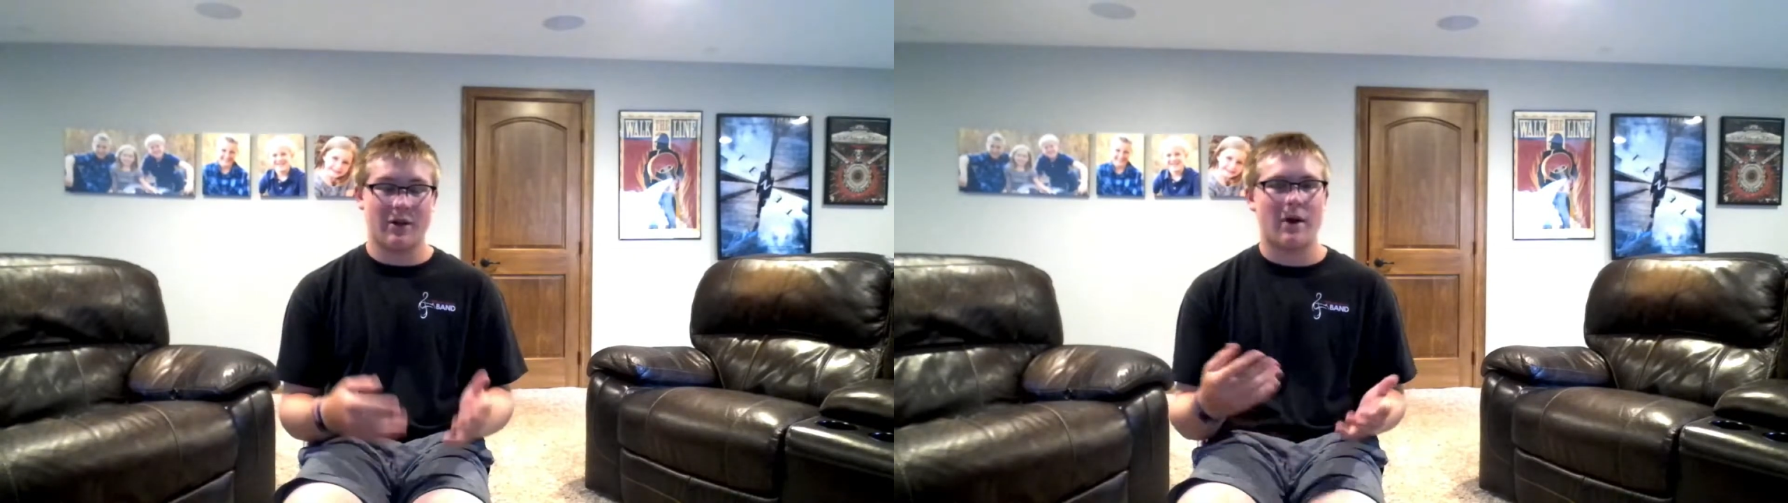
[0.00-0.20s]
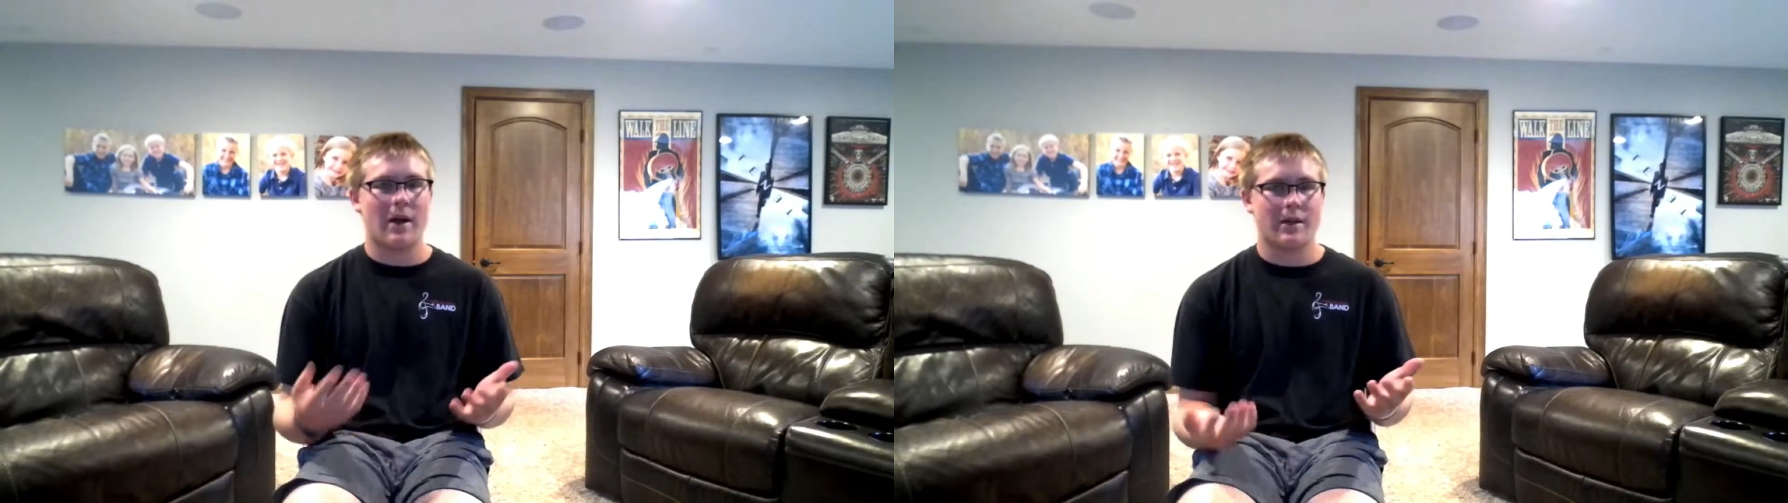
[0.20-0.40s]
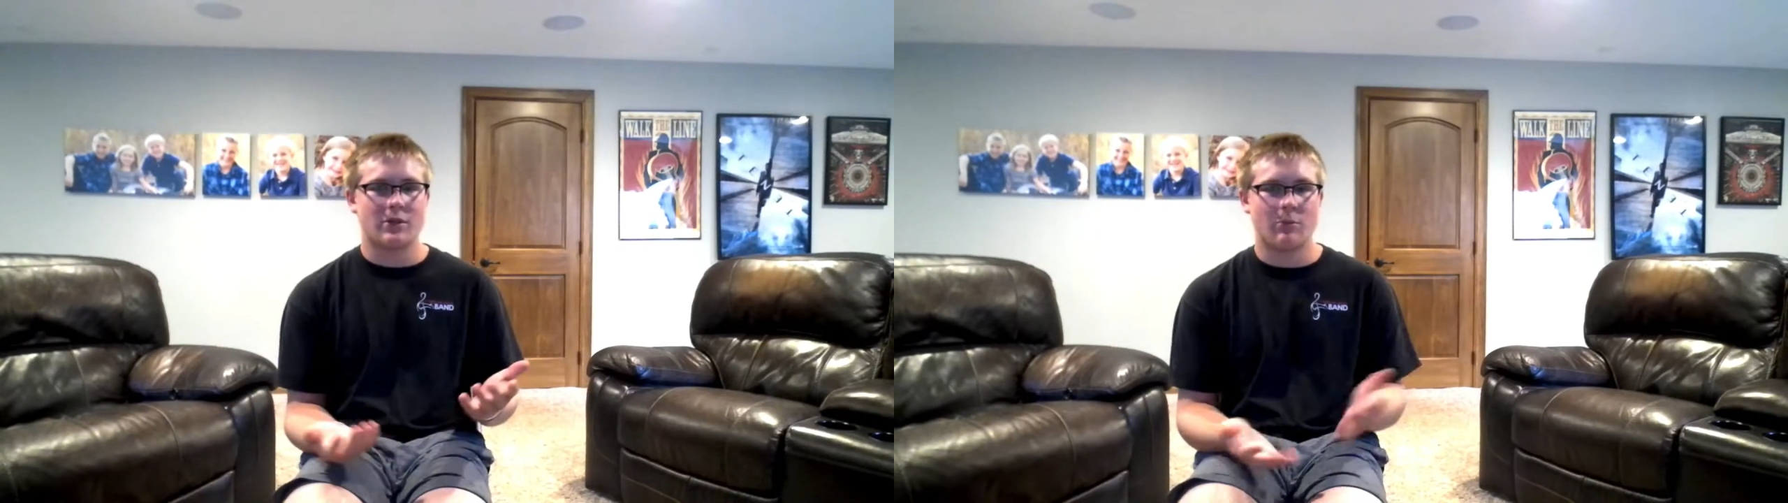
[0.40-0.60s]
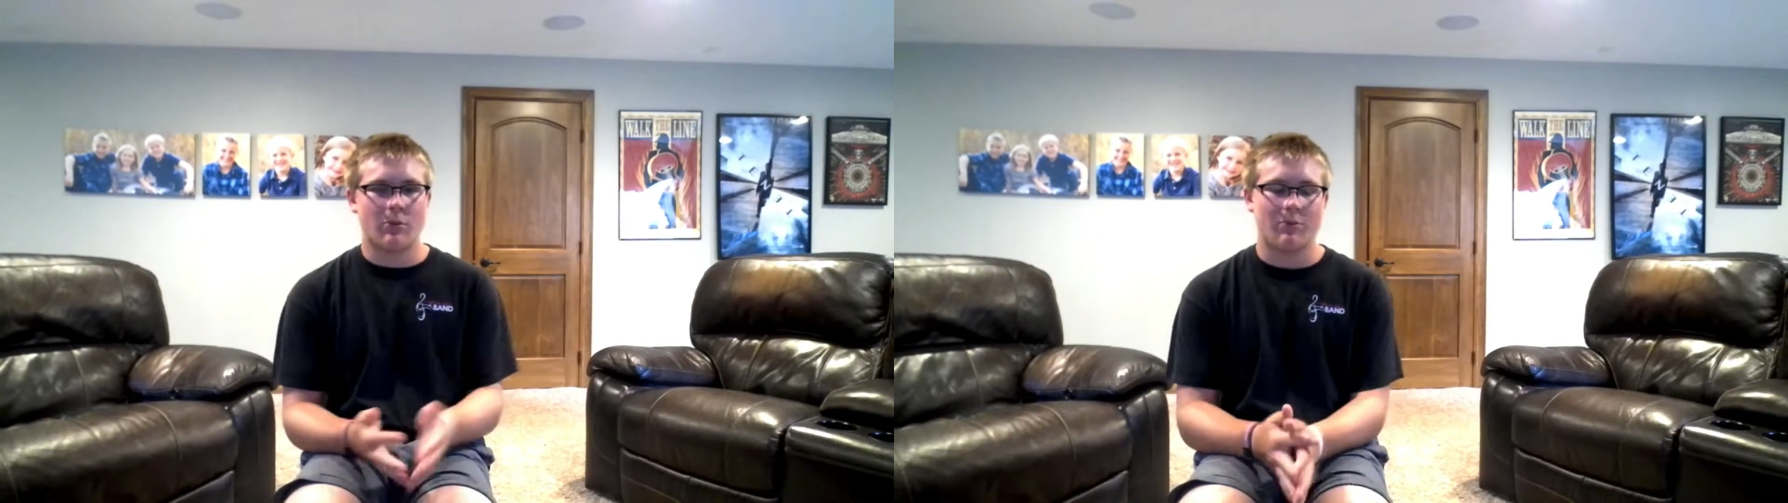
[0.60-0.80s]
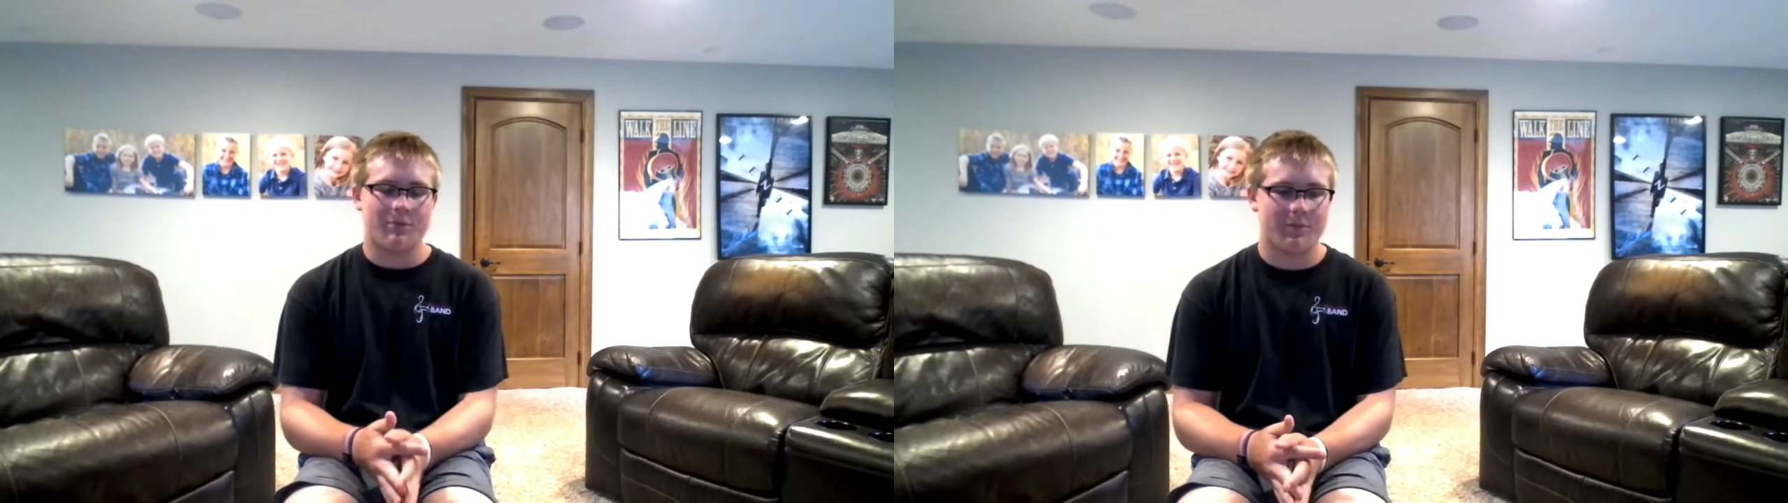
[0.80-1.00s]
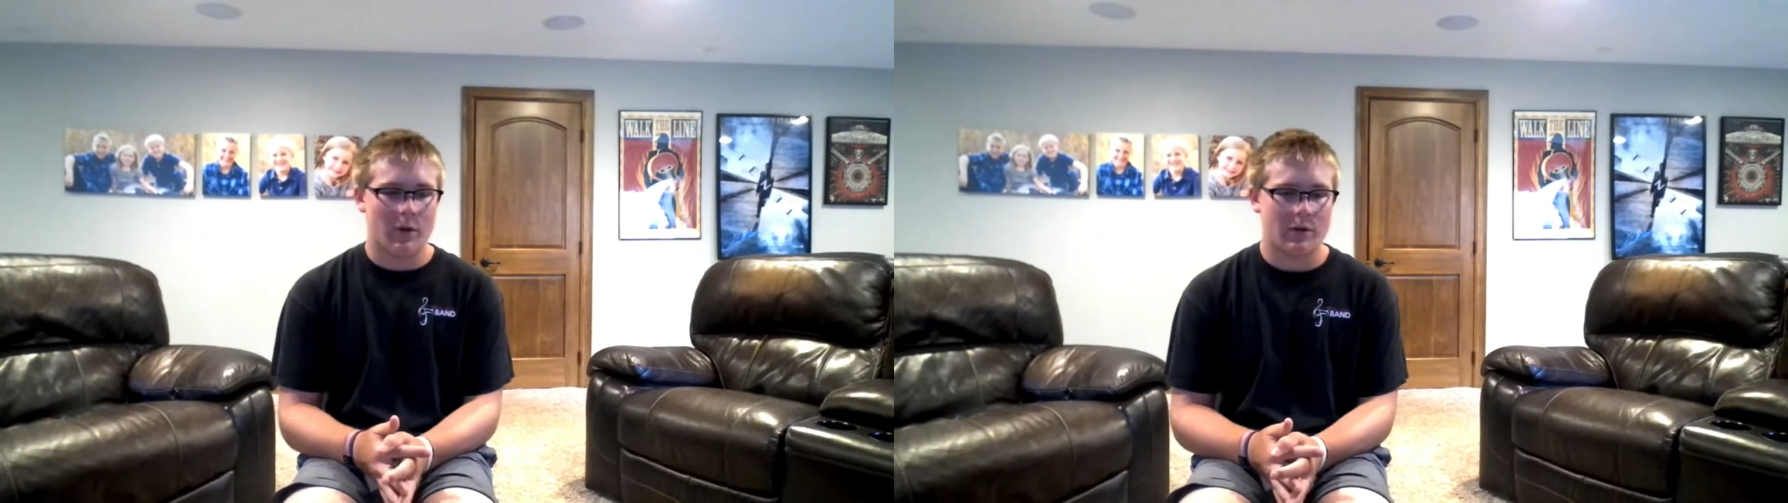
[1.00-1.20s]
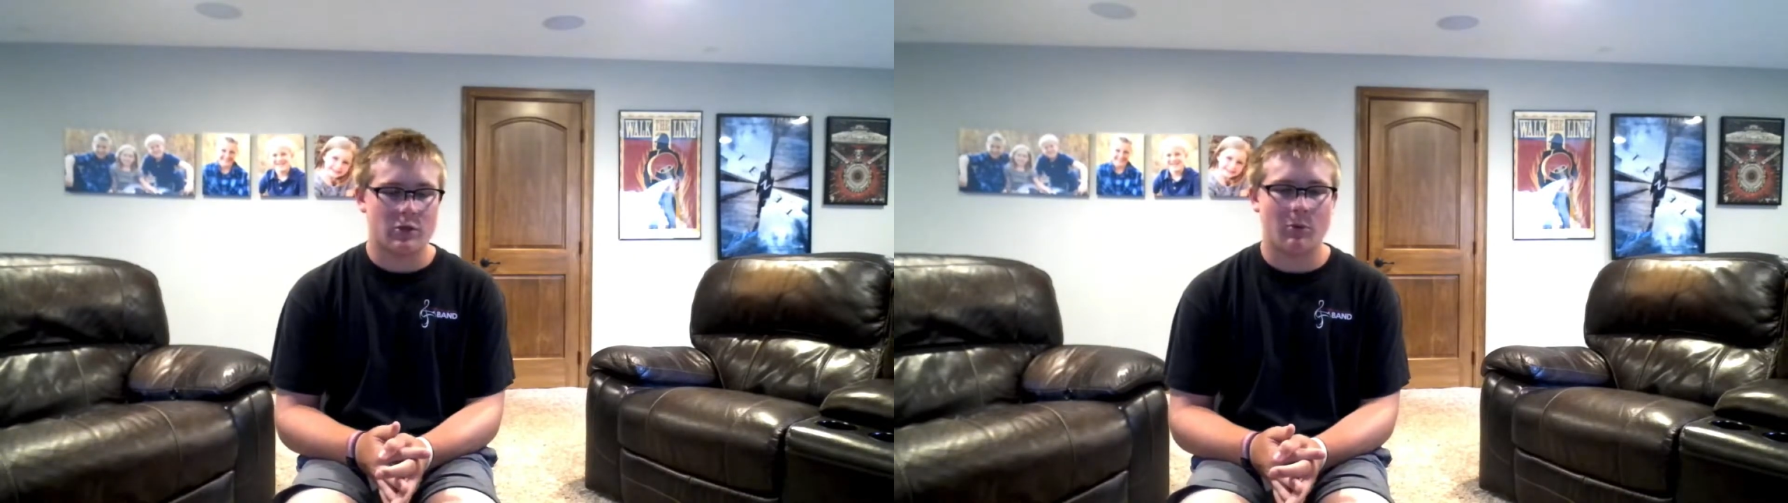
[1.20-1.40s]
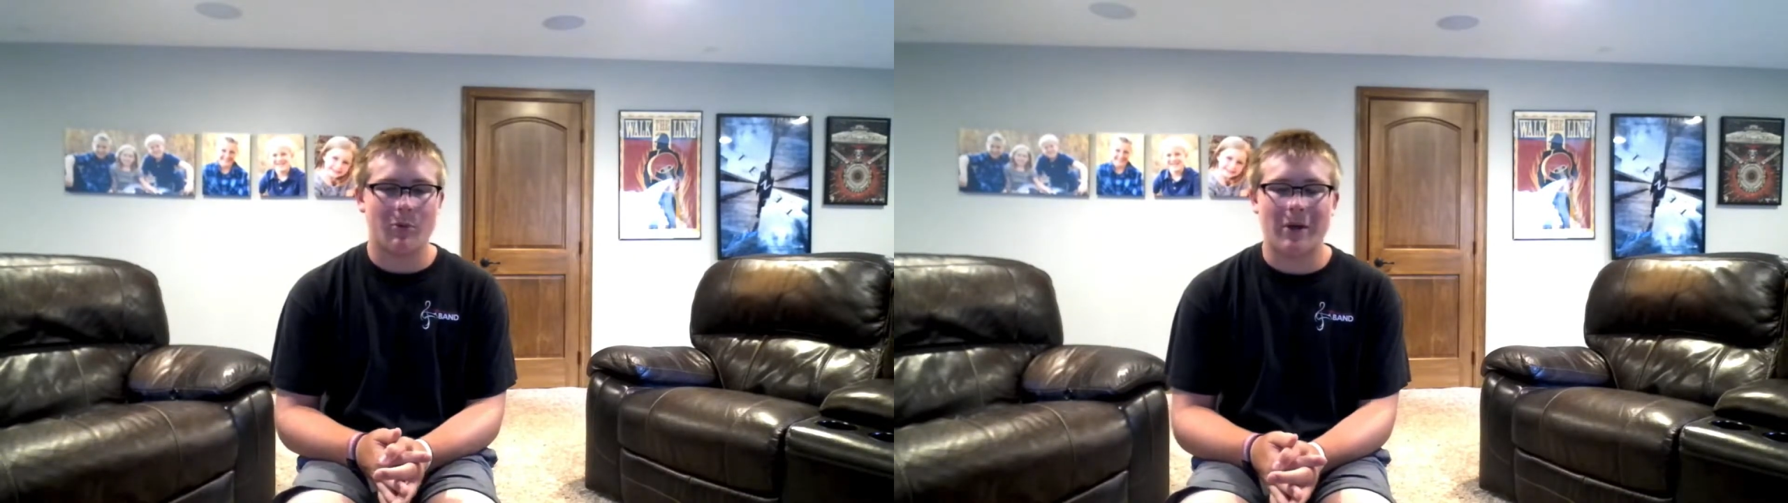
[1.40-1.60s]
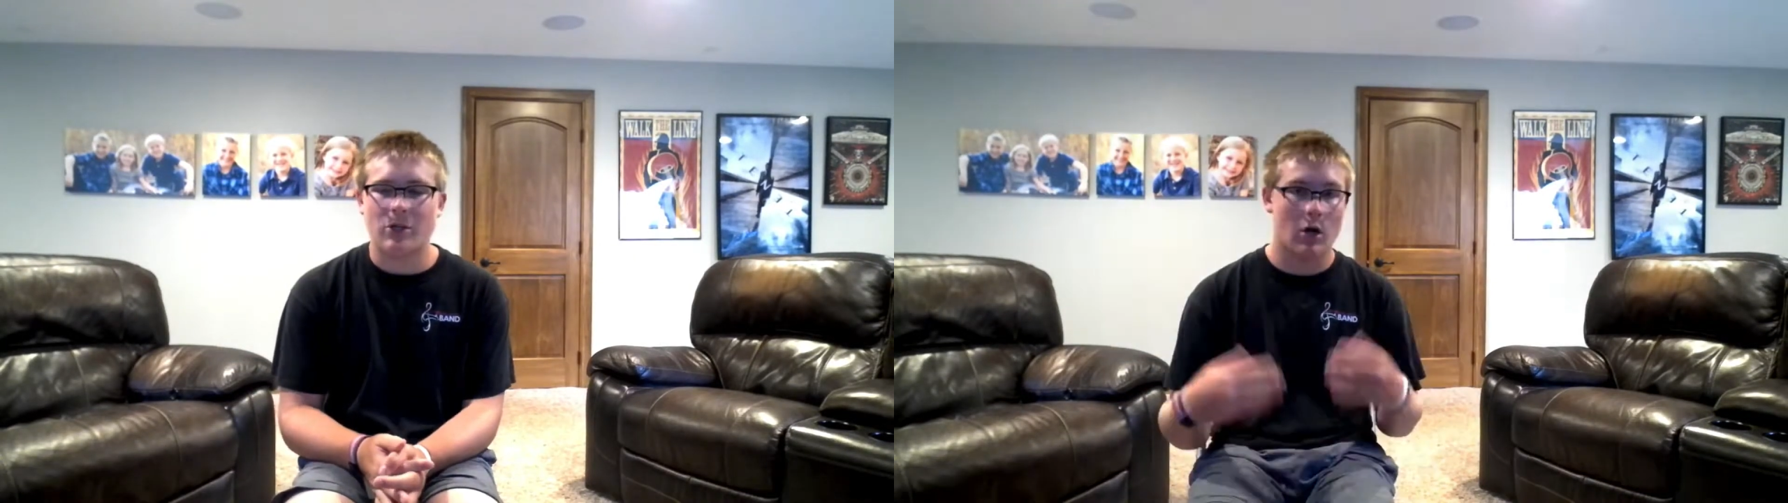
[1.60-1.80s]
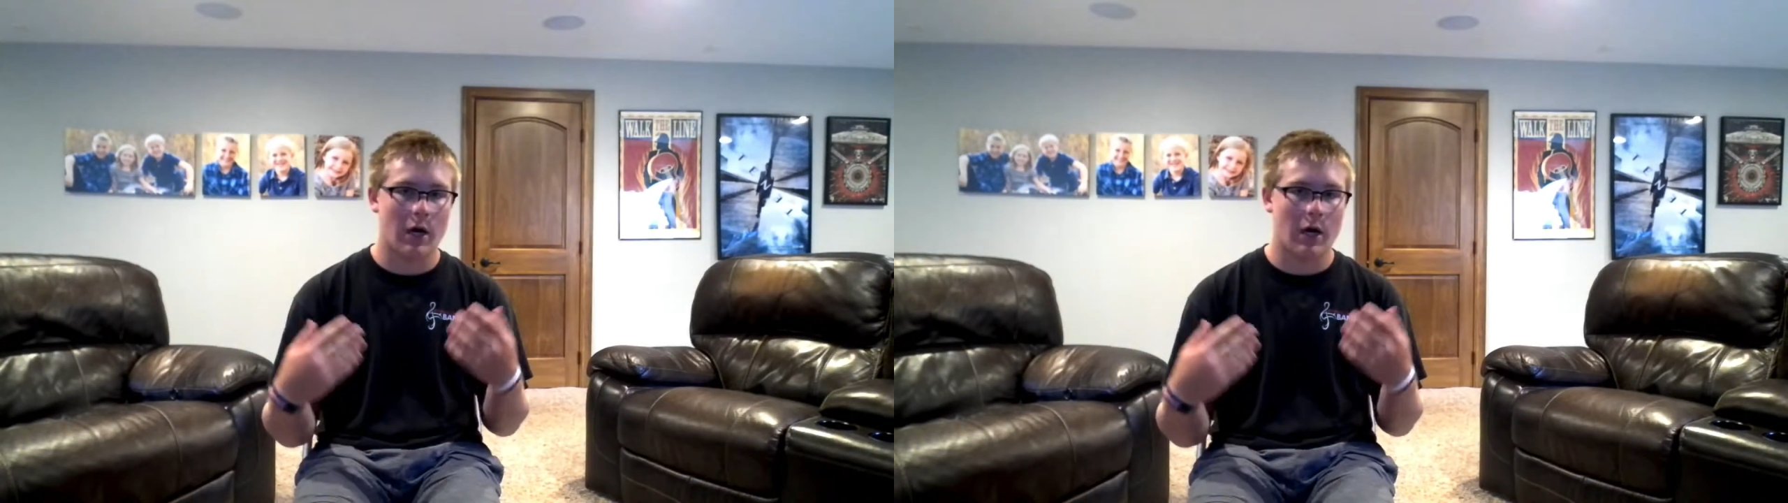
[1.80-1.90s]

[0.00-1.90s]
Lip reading: grinding super much.